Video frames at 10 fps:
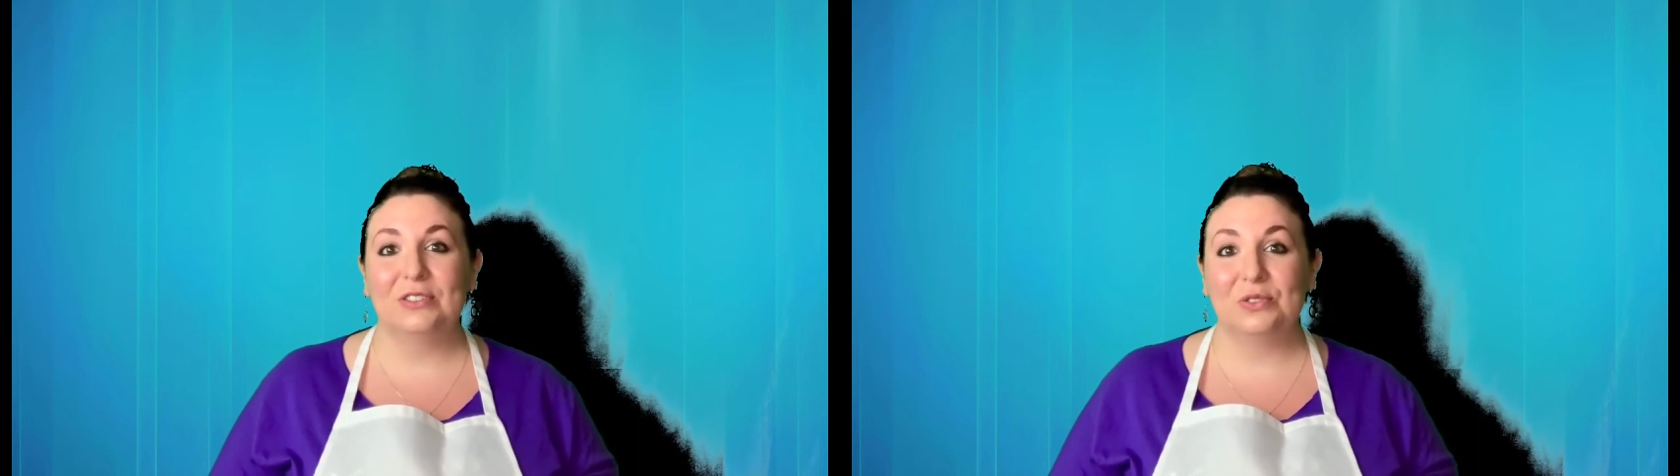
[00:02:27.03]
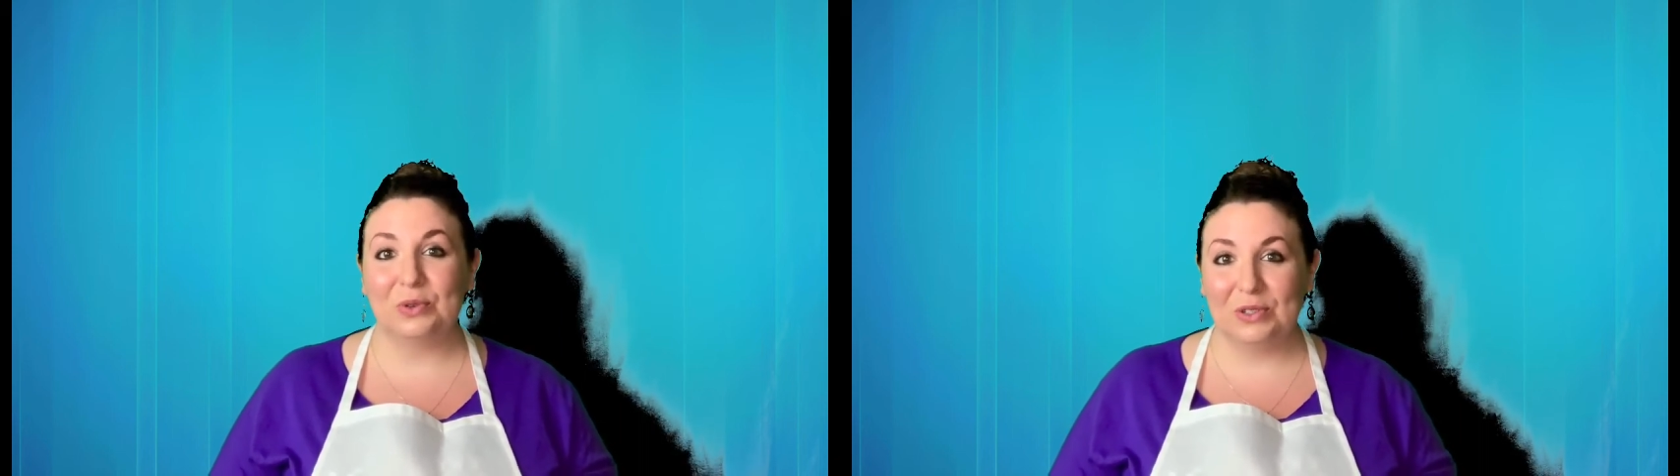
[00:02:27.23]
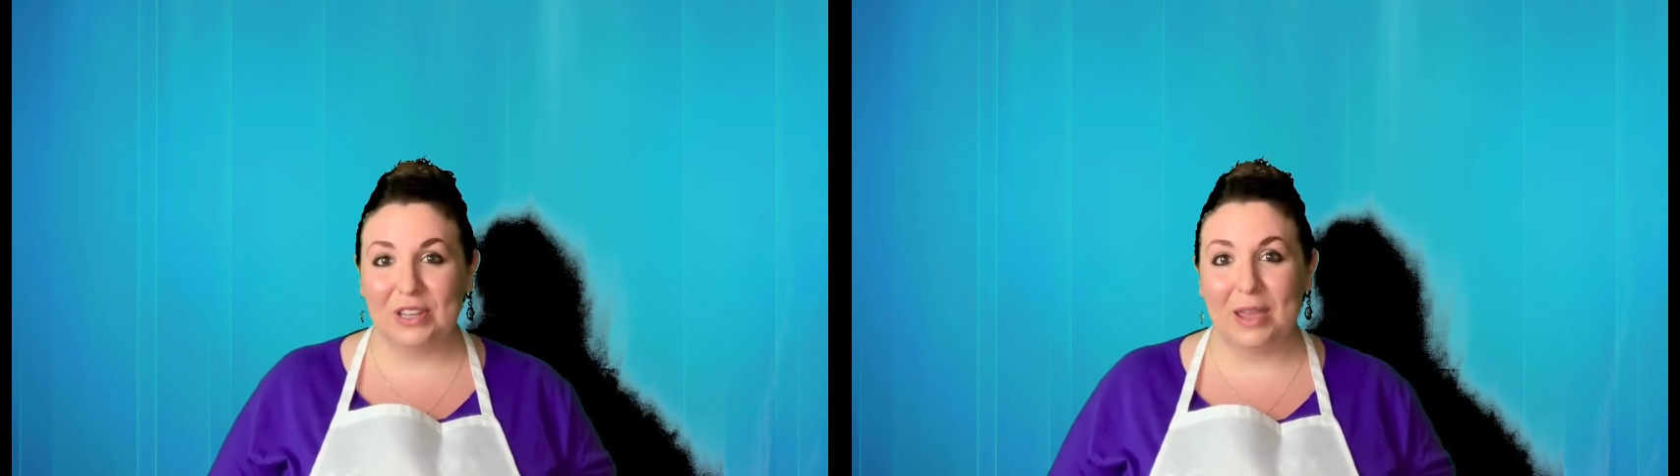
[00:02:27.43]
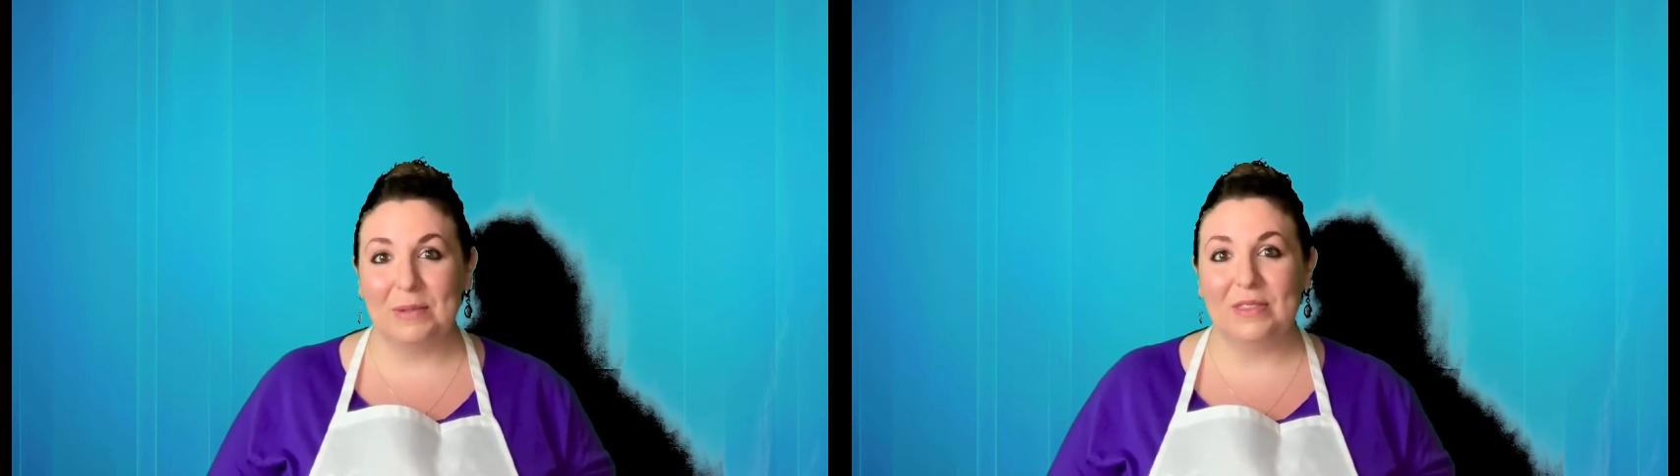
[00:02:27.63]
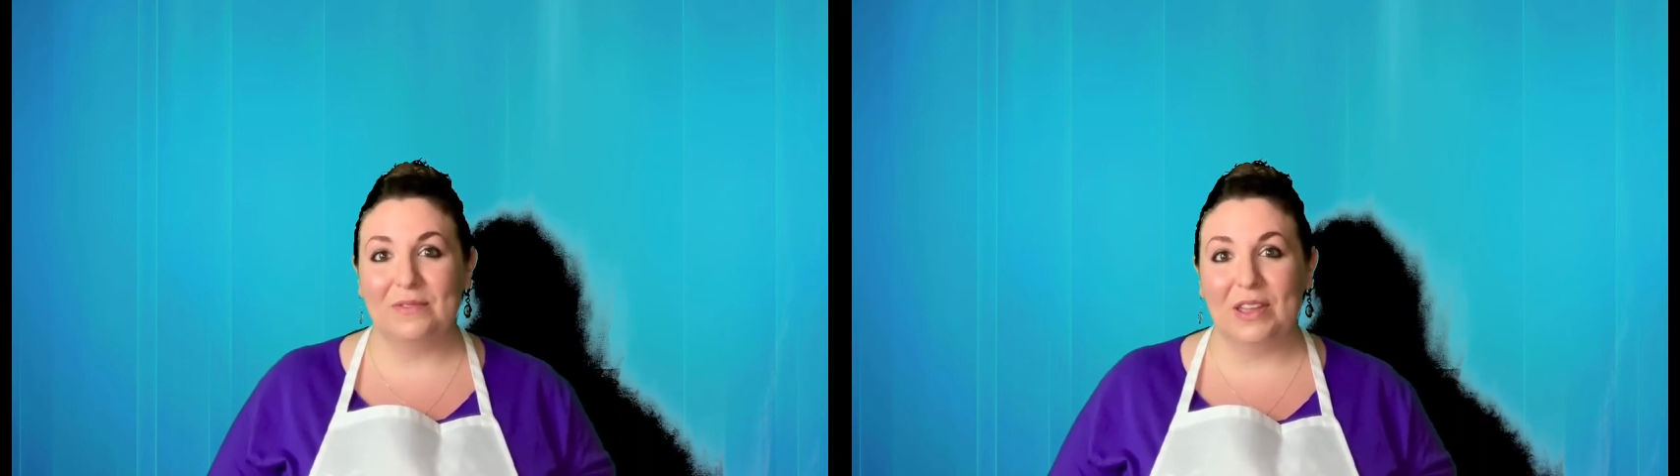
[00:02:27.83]
School Time
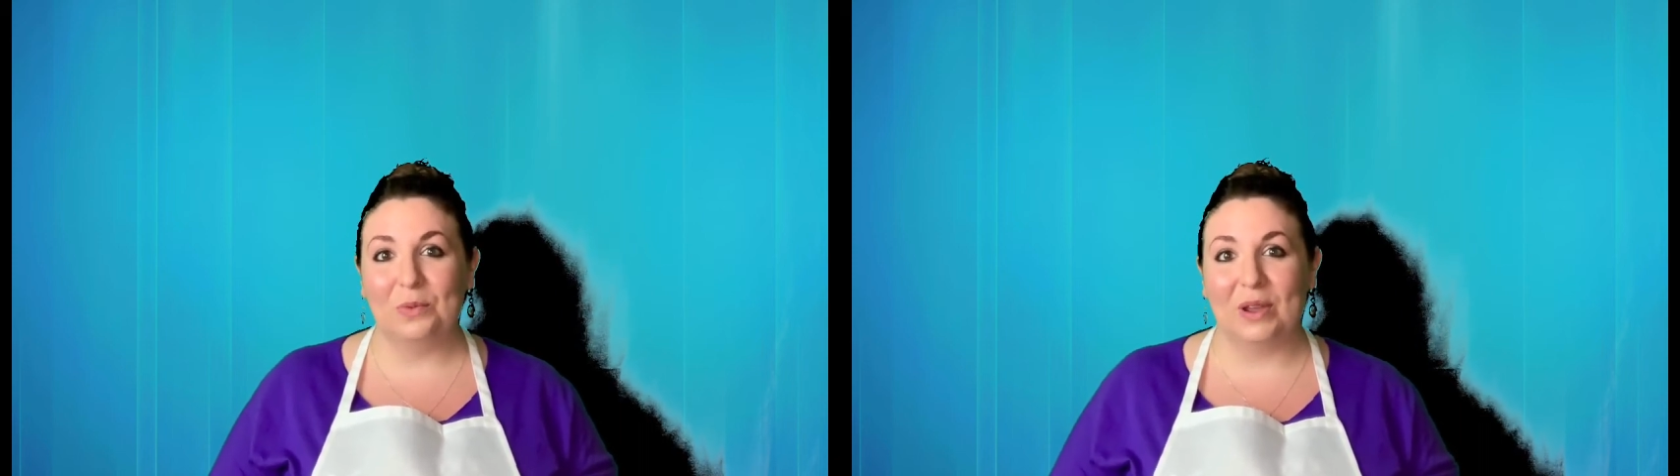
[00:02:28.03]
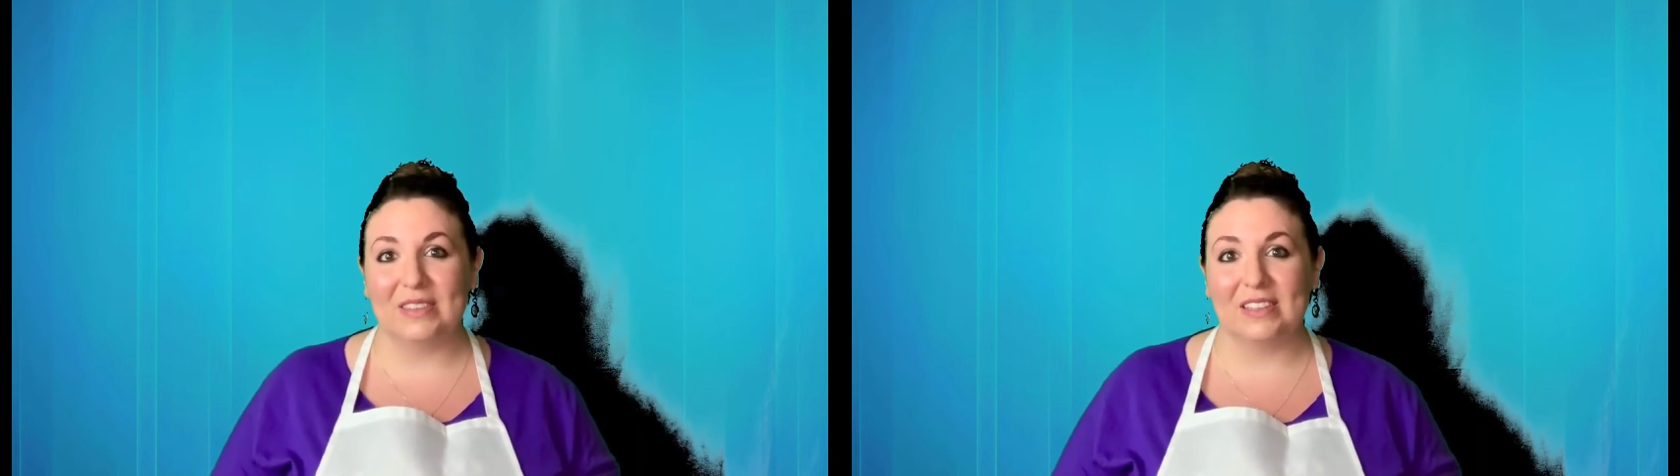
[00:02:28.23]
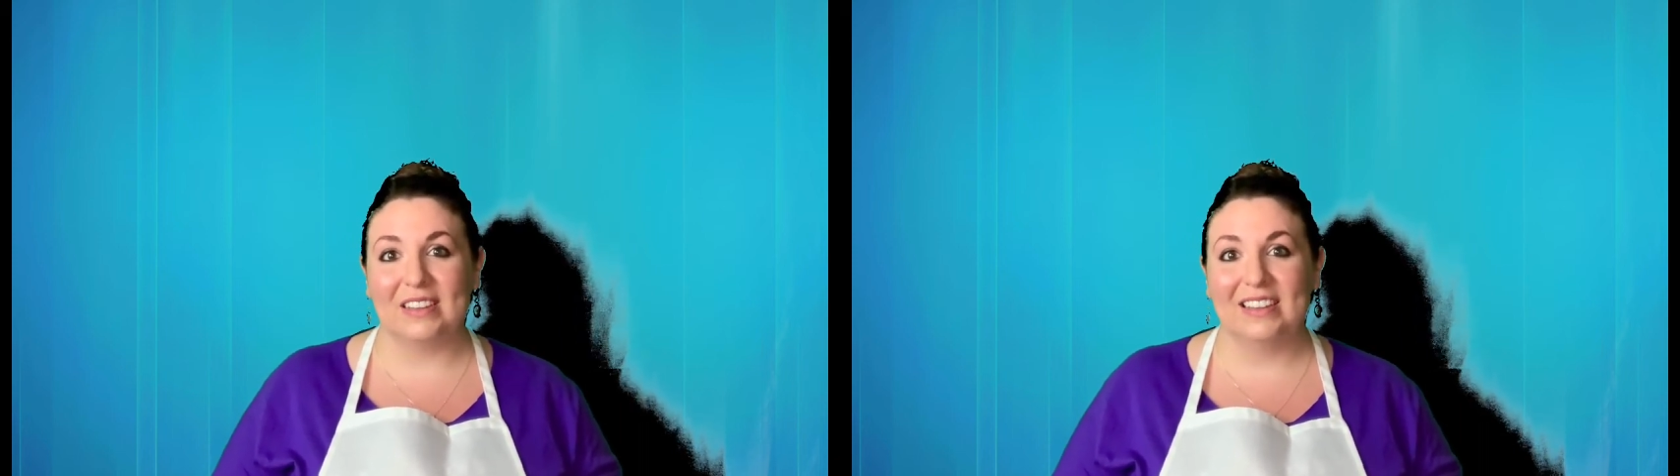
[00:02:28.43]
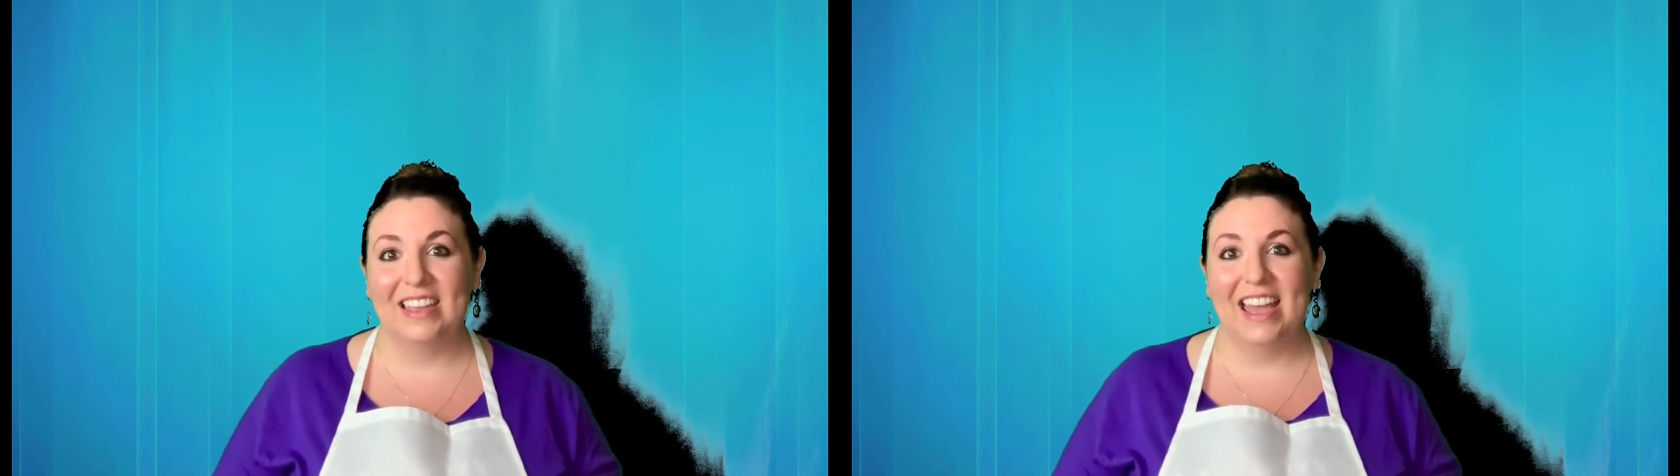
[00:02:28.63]
at the Van Wezel,